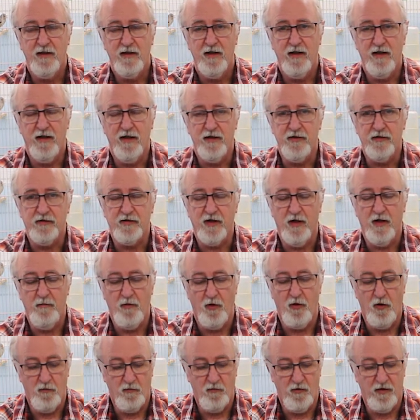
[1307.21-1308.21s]
And then you come
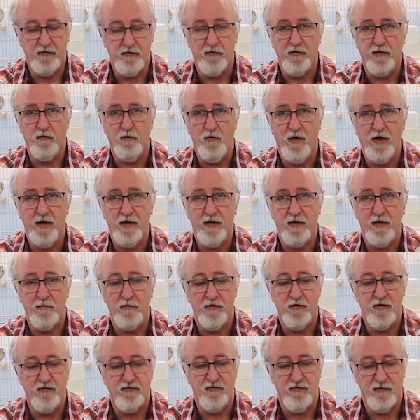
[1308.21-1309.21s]
home wondering, why are the
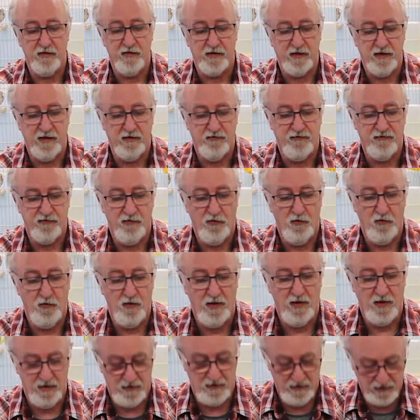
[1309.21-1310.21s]
birds looking so
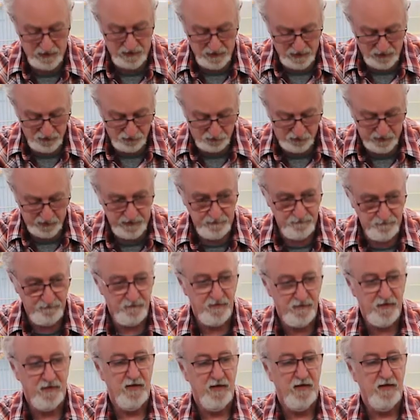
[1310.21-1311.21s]
hungry?
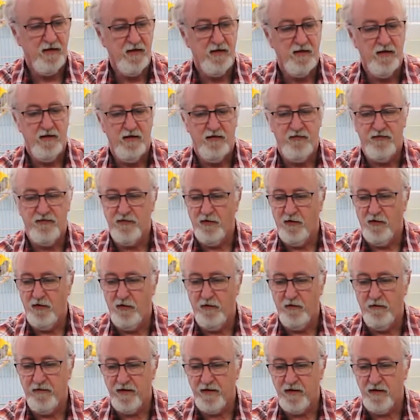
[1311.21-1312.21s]

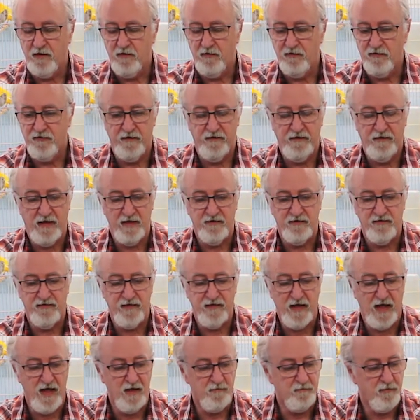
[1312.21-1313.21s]
So that's
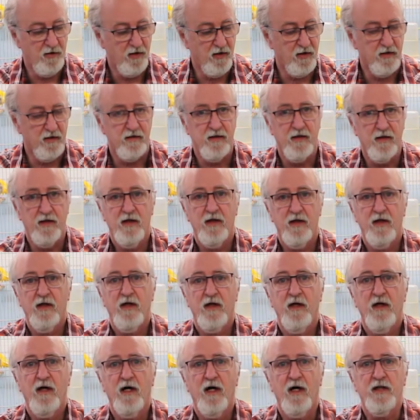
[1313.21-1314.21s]
that part.
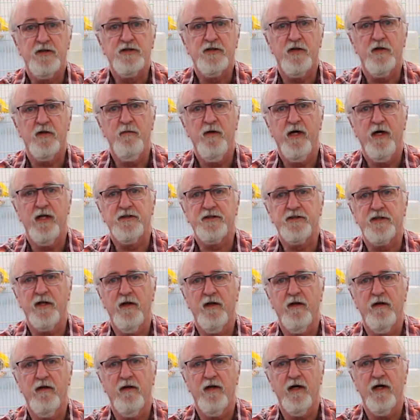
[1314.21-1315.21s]
I should
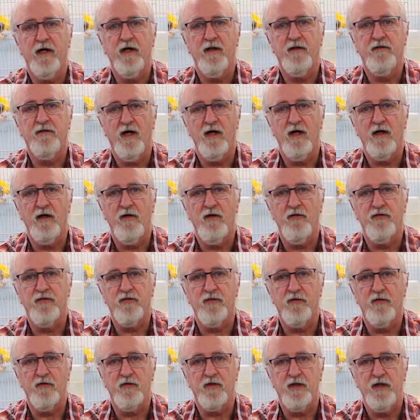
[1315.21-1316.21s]
mention that I
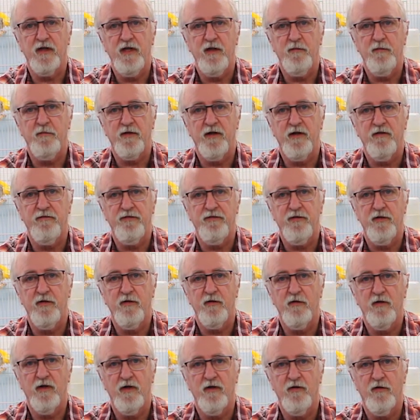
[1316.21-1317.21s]
also keep a
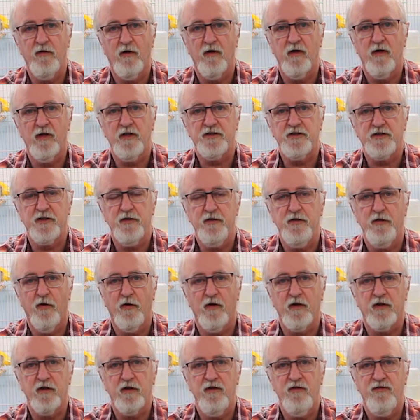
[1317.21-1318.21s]
few Norwich and
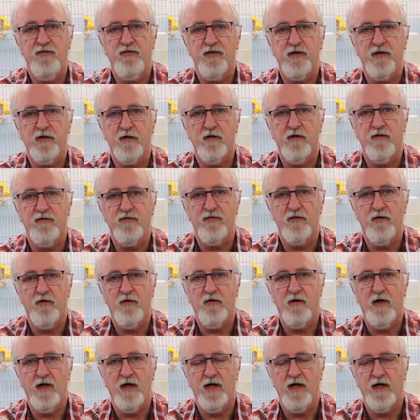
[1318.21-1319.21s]
Yorkies here,
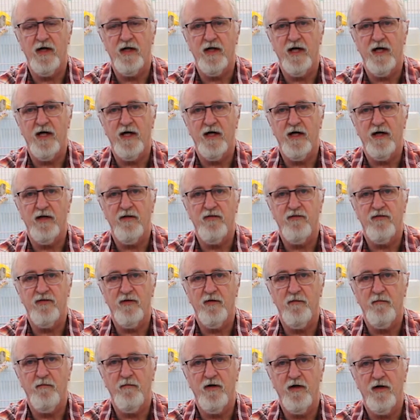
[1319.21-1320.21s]
so I add
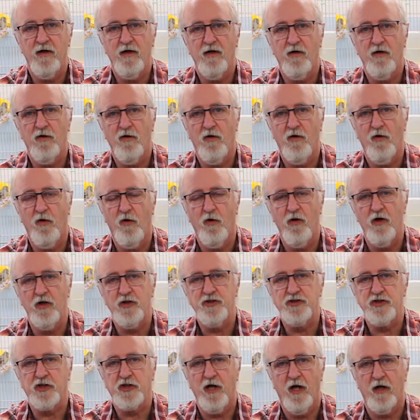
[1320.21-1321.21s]
some
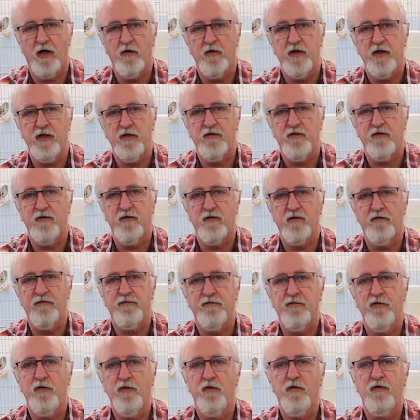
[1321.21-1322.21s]
orange coloring to their
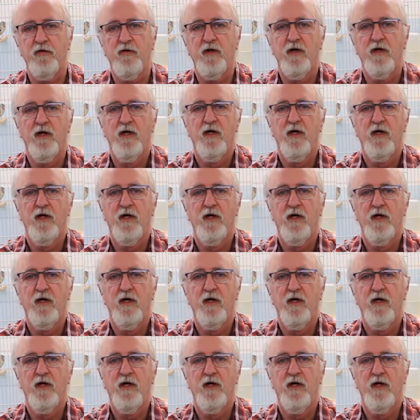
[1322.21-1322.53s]
food.